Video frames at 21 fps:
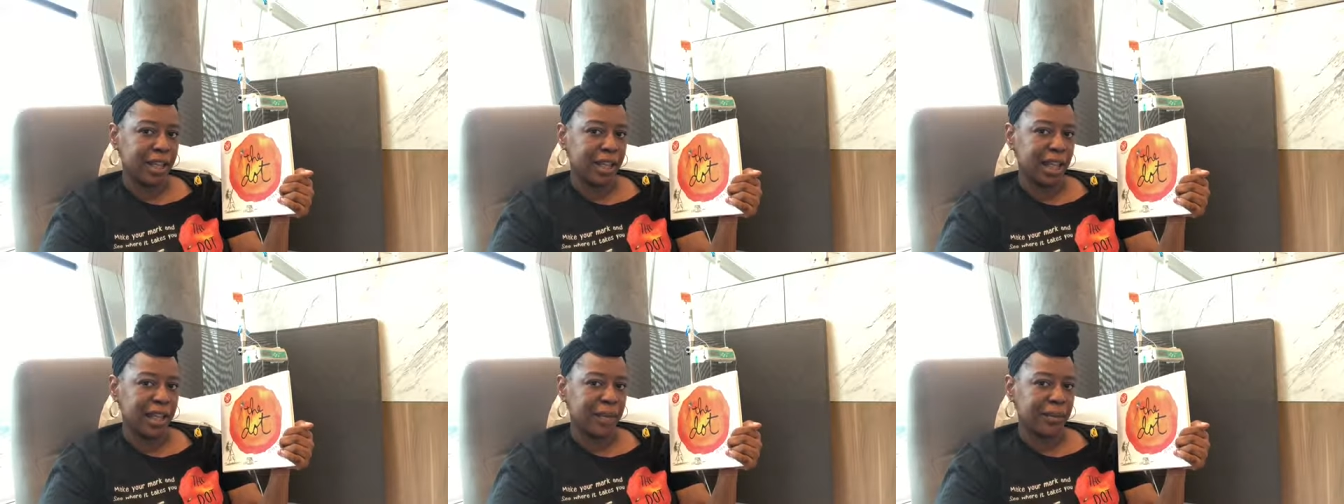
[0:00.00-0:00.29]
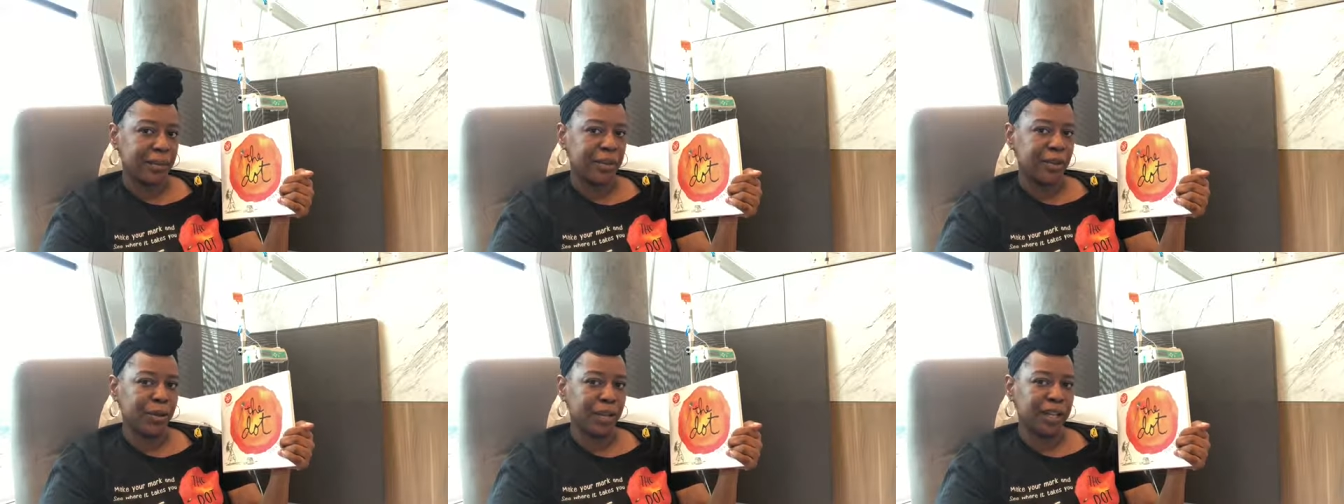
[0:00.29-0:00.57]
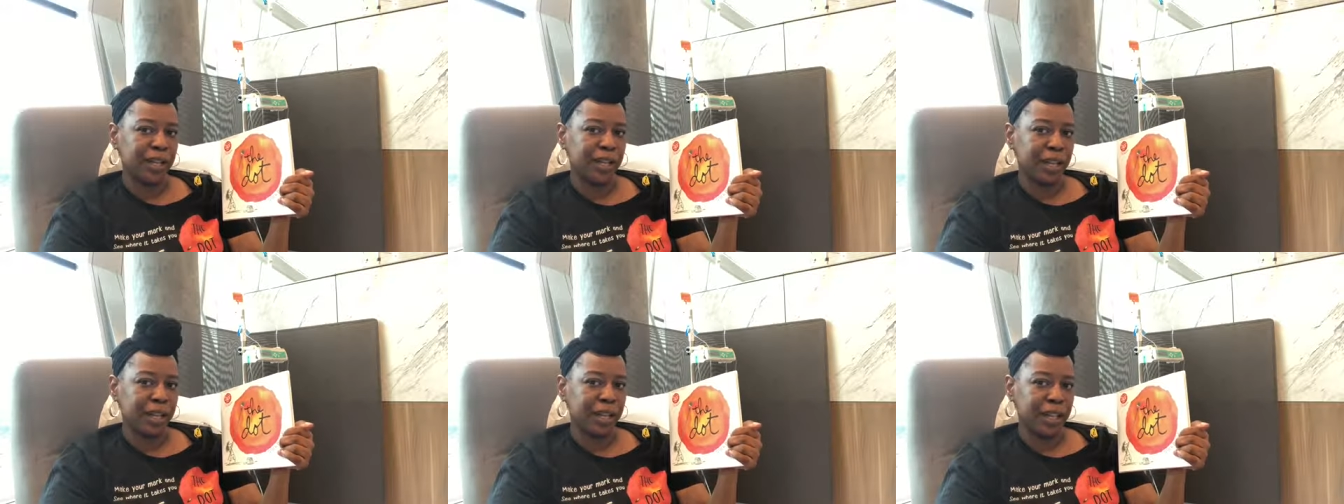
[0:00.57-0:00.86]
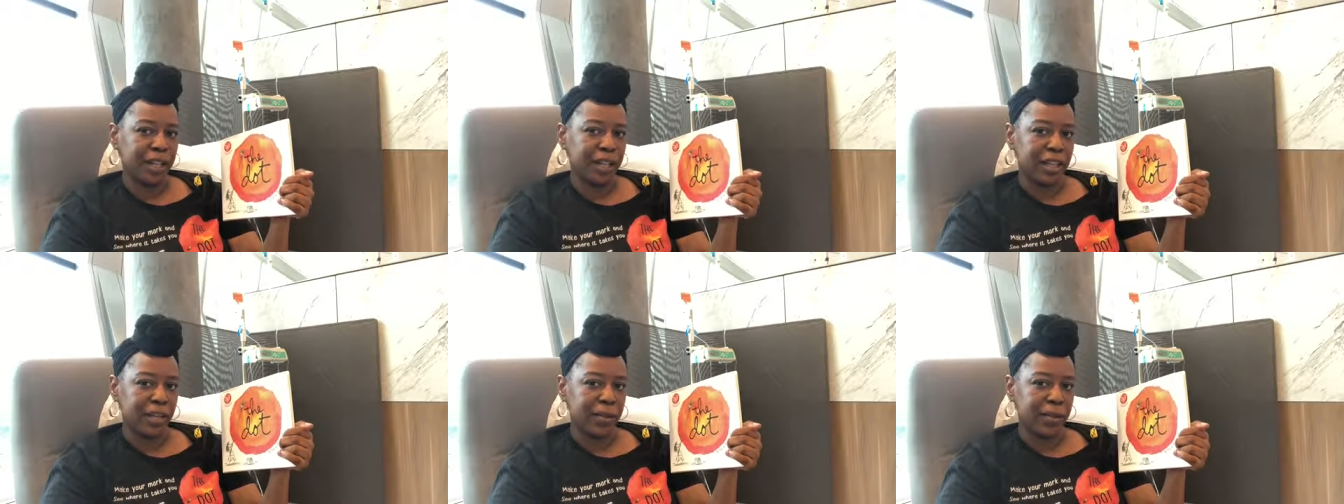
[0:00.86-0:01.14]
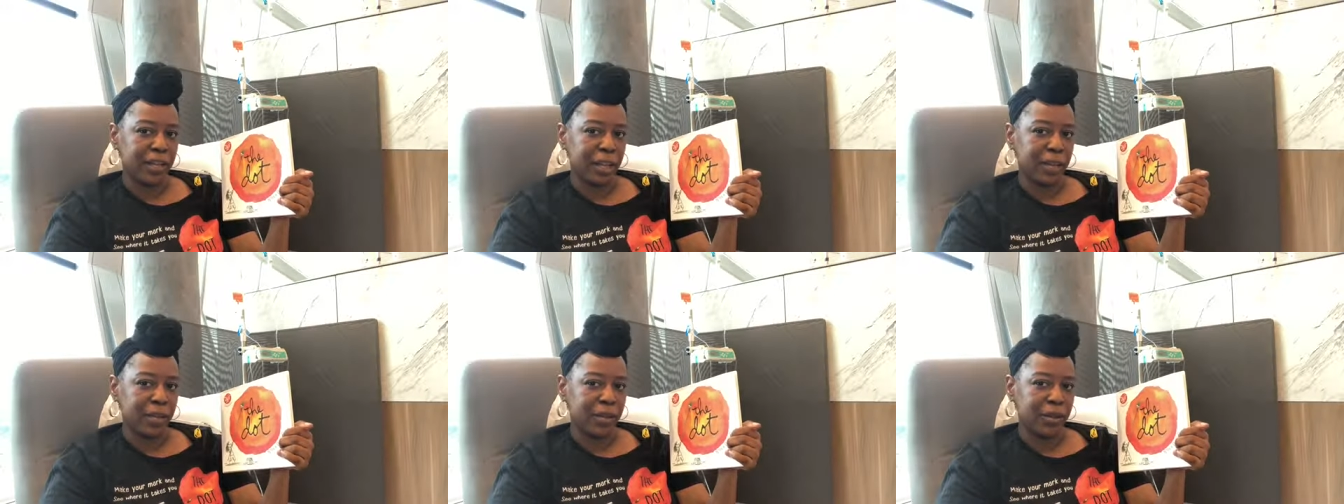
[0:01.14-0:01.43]
and I'm so excited that he'll
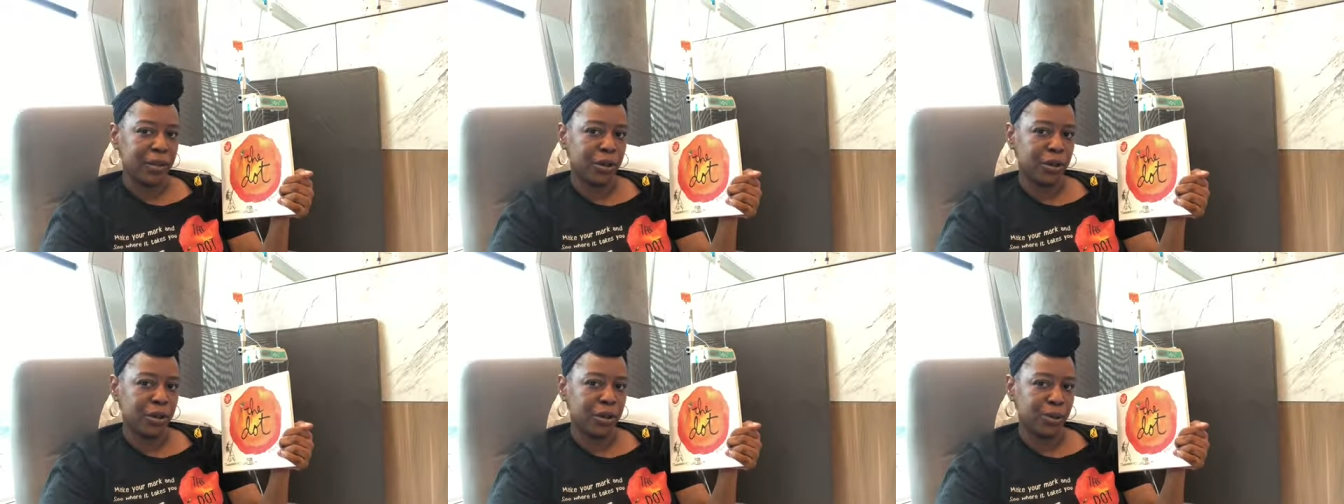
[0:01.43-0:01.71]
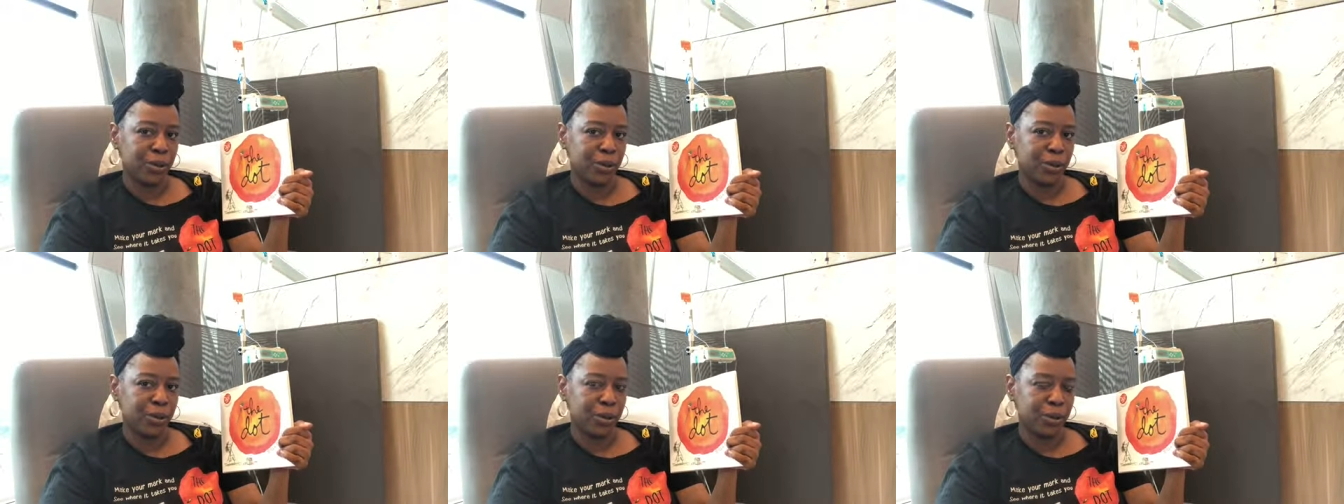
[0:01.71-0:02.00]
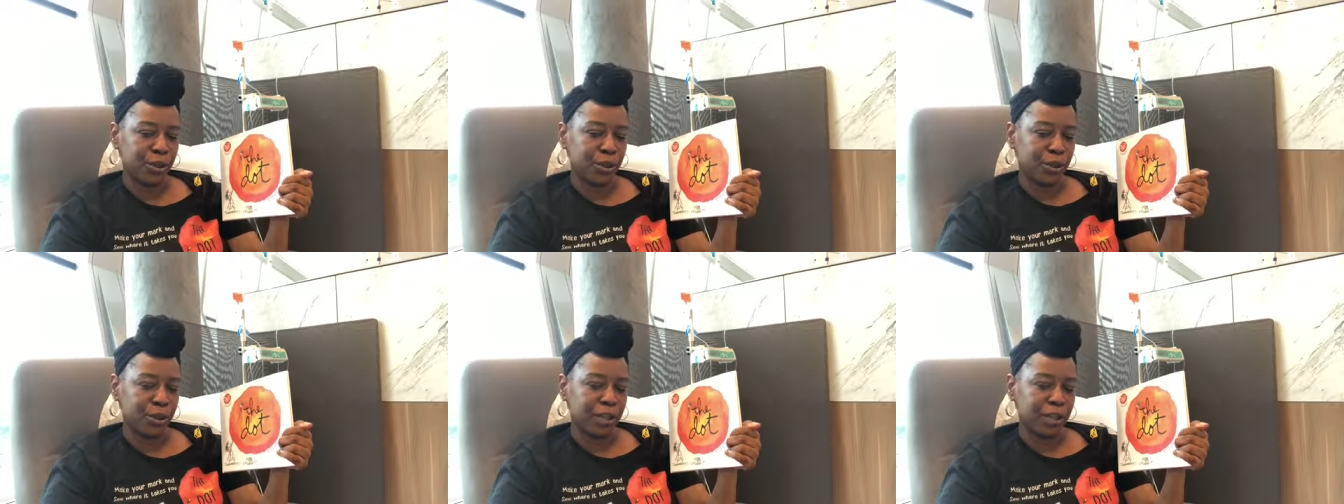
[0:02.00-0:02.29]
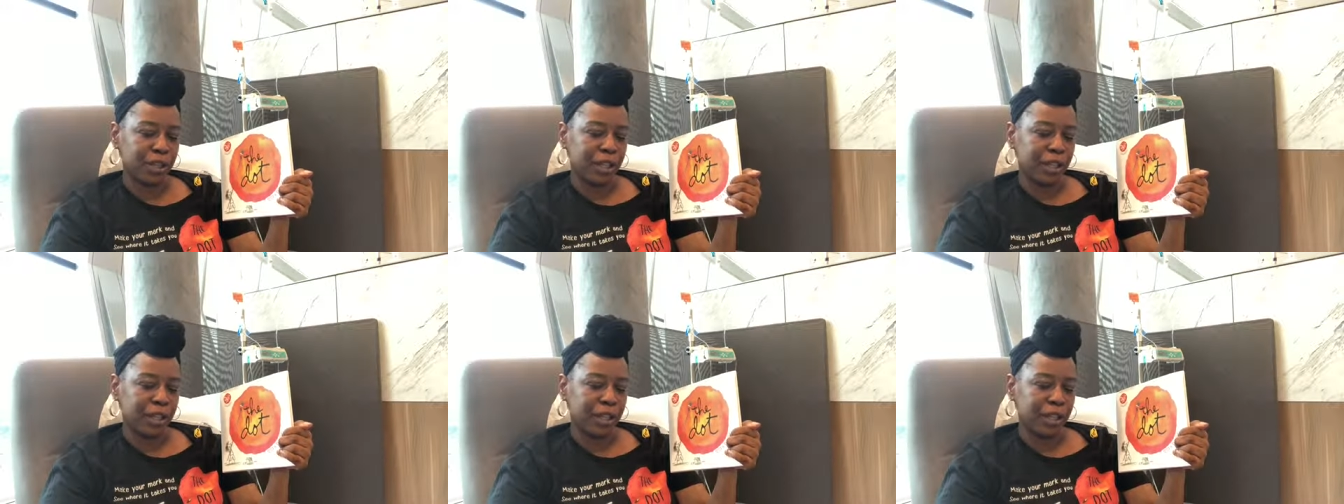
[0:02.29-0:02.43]
be coming to our school soon.